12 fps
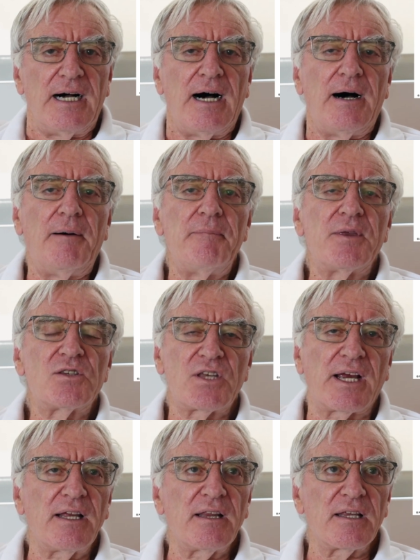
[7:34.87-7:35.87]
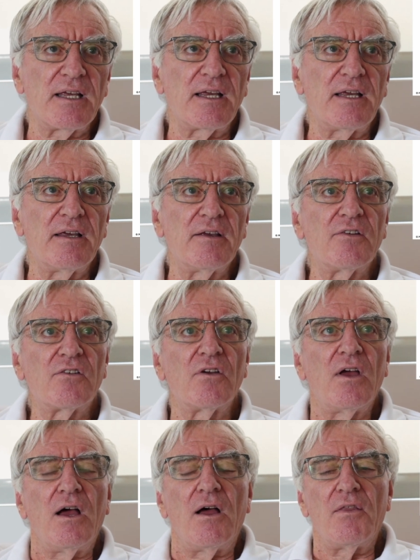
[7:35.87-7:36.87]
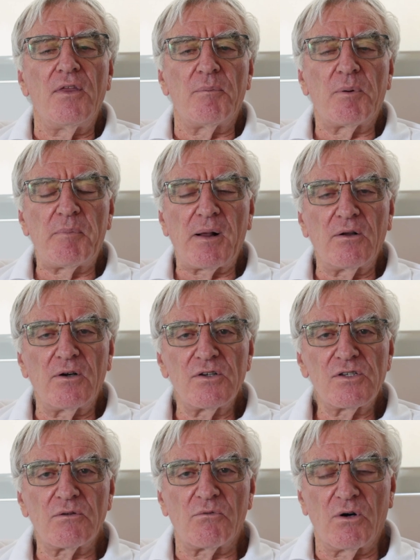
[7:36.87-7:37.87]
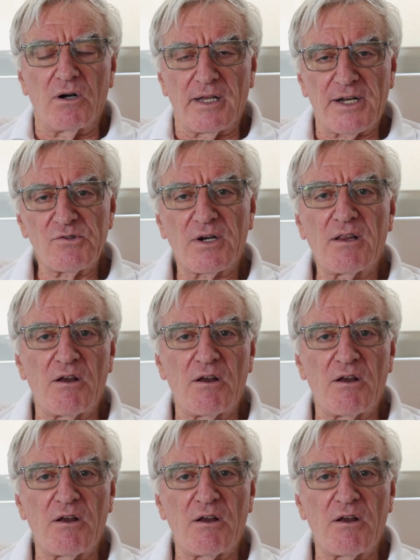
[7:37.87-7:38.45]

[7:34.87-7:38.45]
The second thing is the propellers were electric.